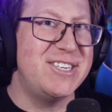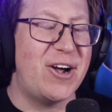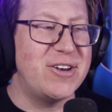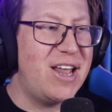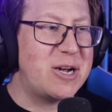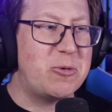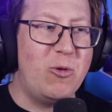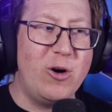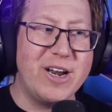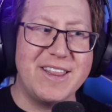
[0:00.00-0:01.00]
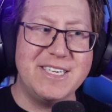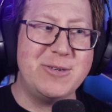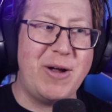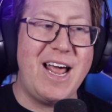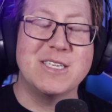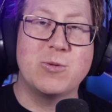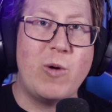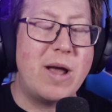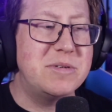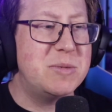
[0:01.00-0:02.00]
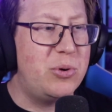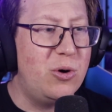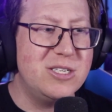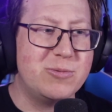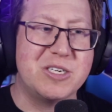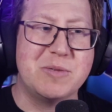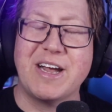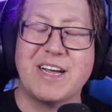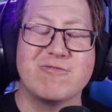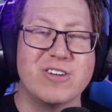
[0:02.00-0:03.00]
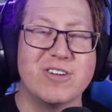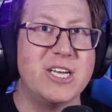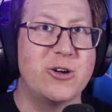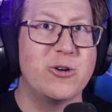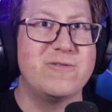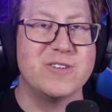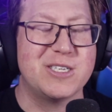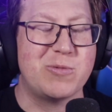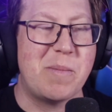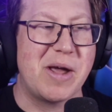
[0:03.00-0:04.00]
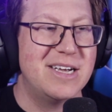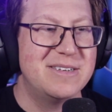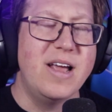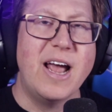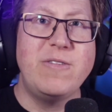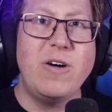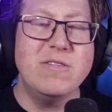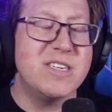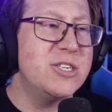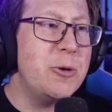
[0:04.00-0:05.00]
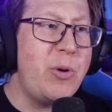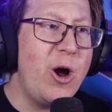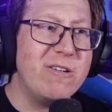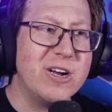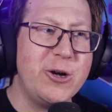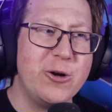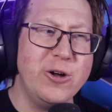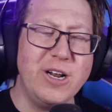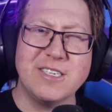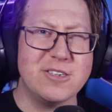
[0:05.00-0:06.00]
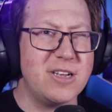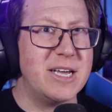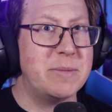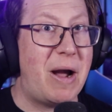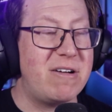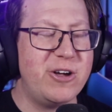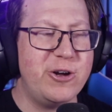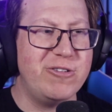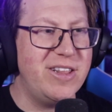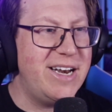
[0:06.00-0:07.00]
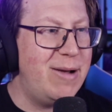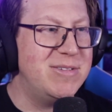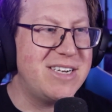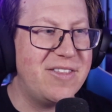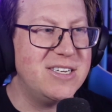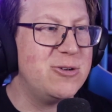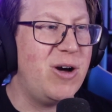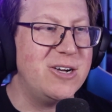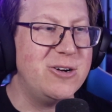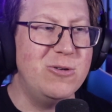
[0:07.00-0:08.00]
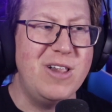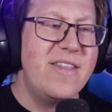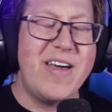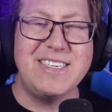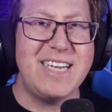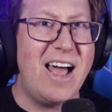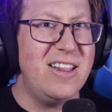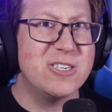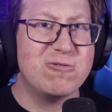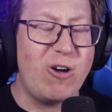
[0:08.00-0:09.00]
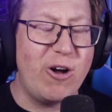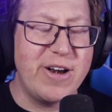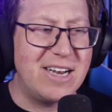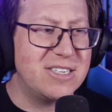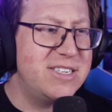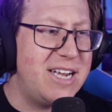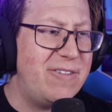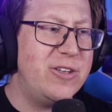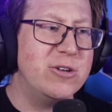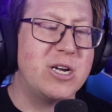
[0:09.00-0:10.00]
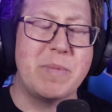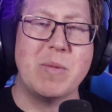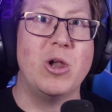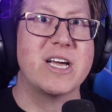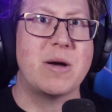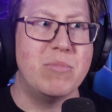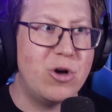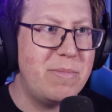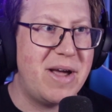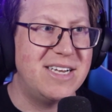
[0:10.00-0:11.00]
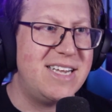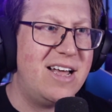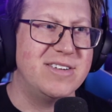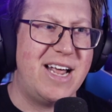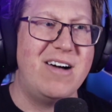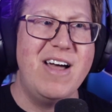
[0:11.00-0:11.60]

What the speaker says: don't like water, this one has webbed paws, which make it really good for swimming. It evolves into Pierrickachu, so it's got like Barracuda in the name, which I think is quite cool. That tail has grown out to definitely look a bit more like a mermaid tail now.